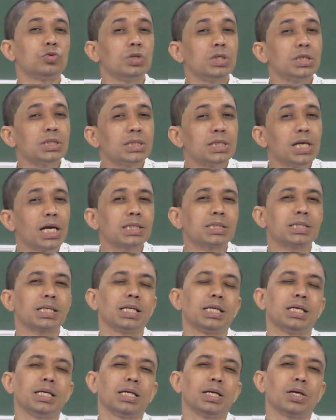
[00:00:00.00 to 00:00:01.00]

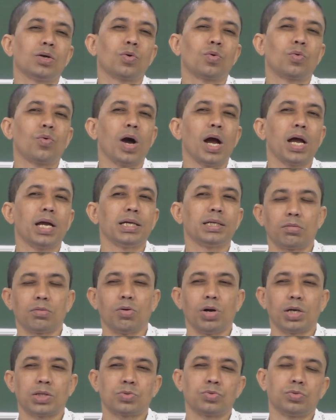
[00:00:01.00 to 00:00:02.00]
judiciously, quite
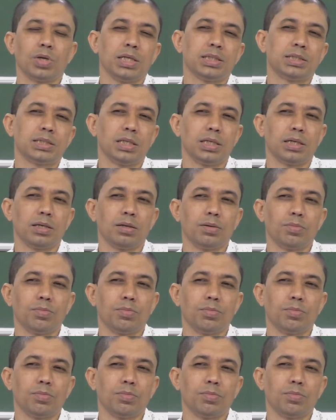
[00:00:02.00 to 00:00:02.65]
what should I say,